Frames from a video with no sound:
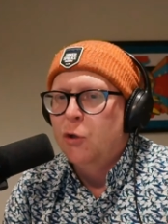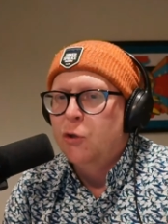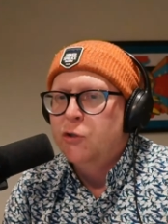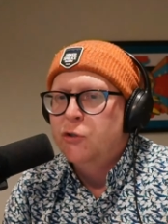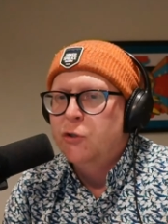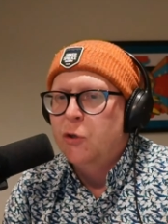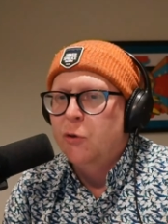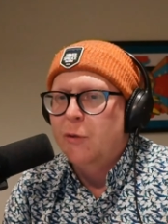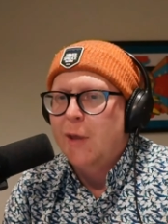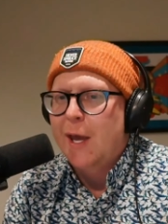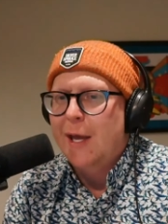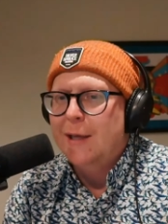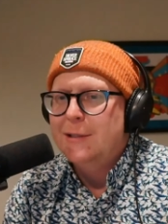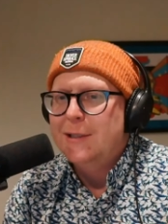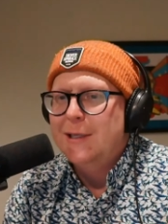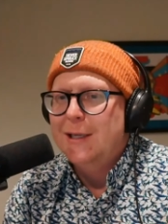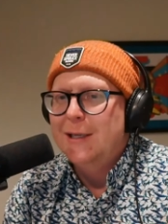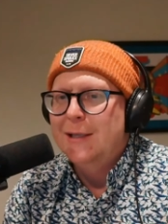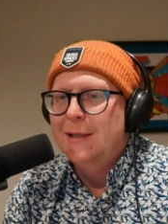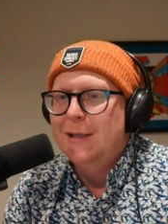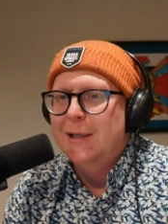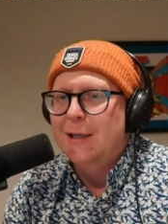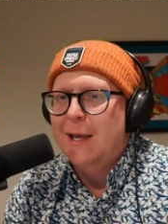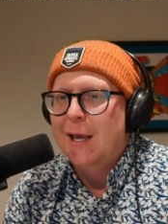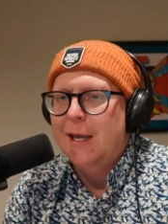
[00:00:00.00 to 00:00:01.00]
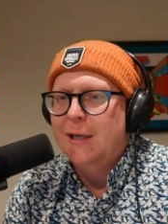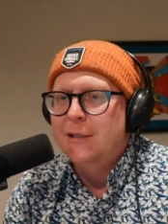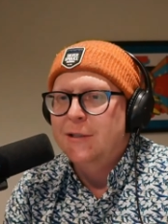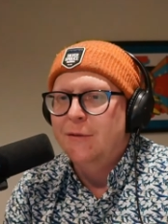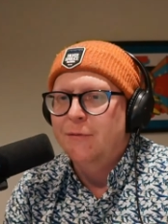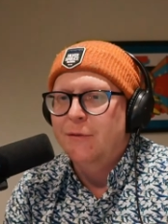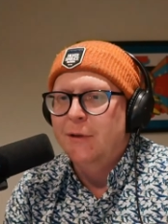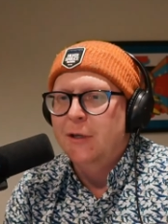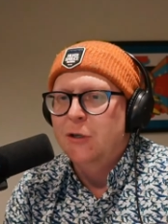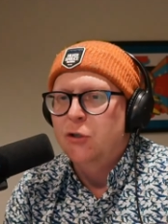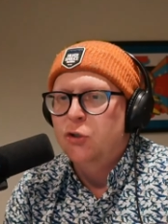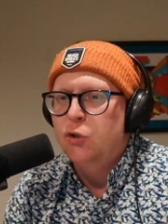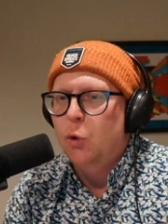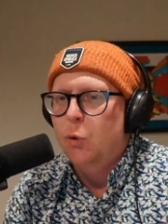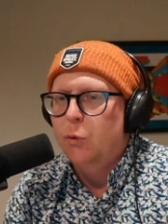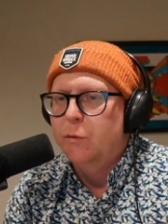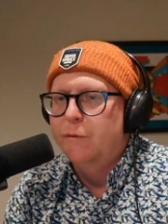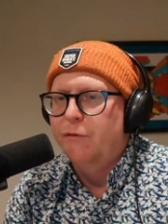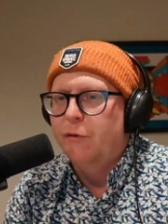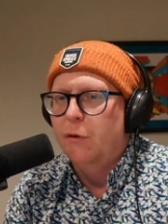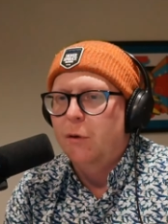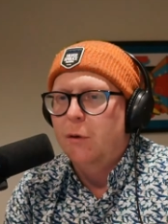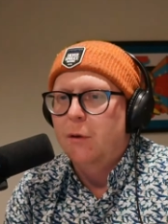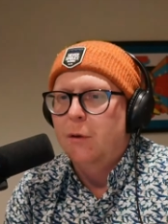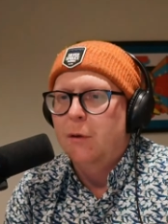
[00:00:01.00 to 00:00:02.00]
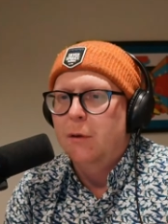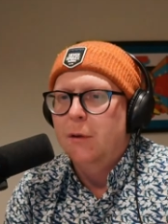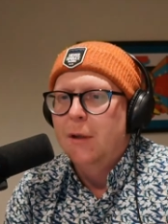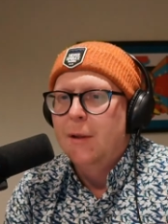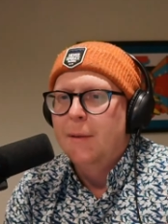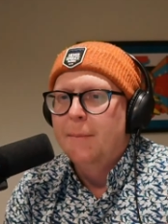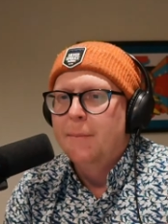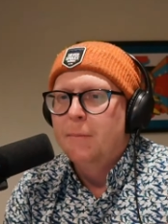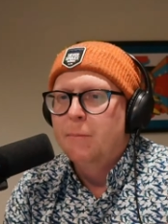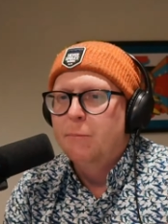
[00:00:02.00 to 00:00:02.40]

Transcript: so that in the case of any shortfall